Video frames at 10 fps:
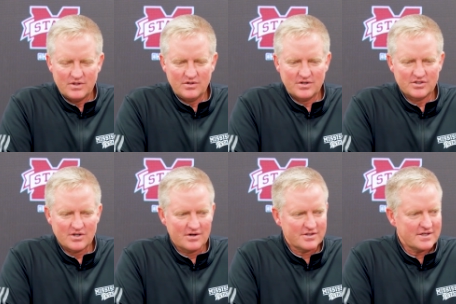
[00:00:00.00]
You can
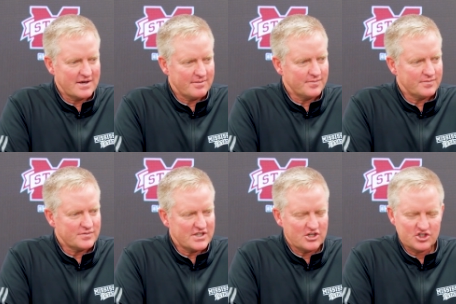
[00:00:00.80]
start
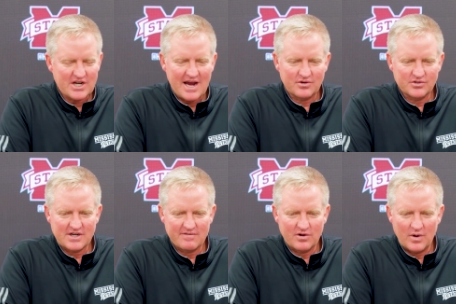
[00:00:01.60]
seeing shadows
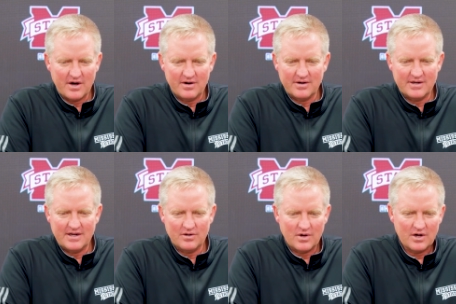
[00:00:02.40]
everywhere,
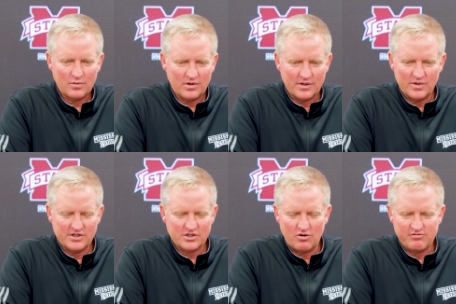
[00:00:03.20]
and really we
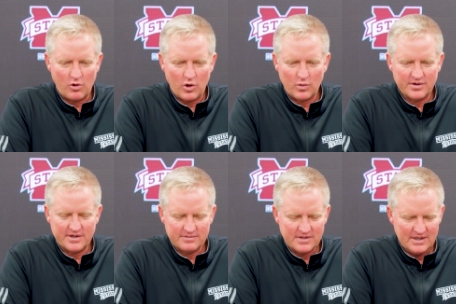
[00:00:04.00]
just go forward.
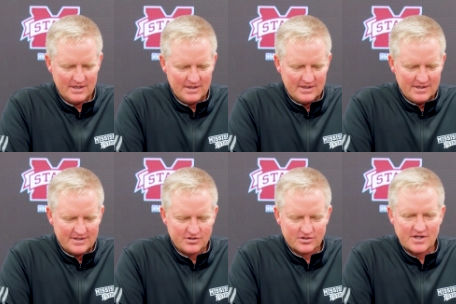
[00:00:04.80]
And
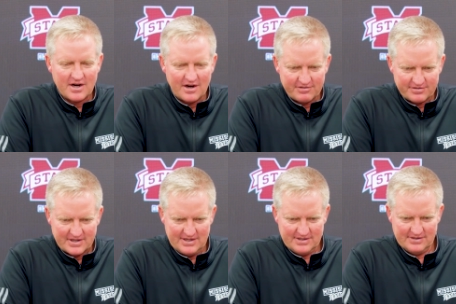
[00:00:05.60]
these are tough
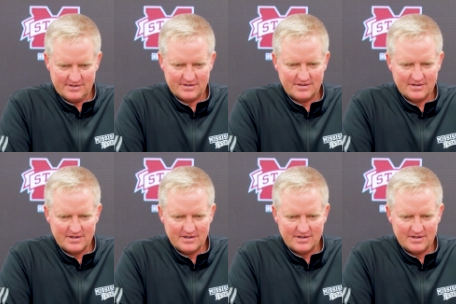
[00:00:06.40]
kids,